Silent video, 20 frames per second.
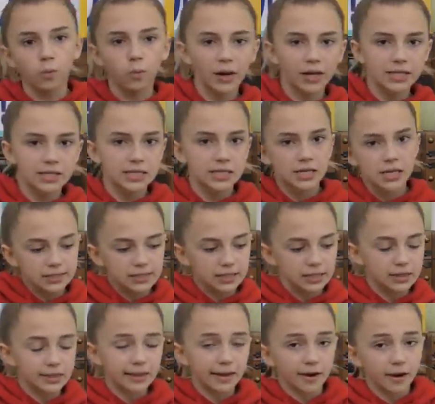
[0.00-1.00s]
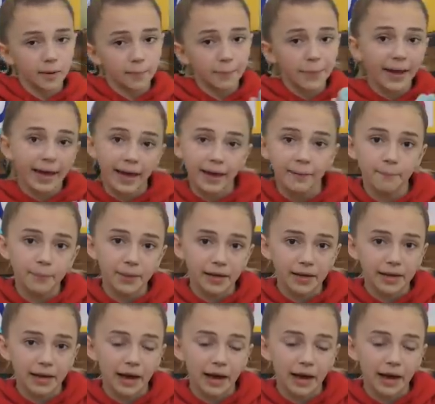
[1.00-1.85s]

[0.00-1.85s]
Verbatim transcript: what did their pet pick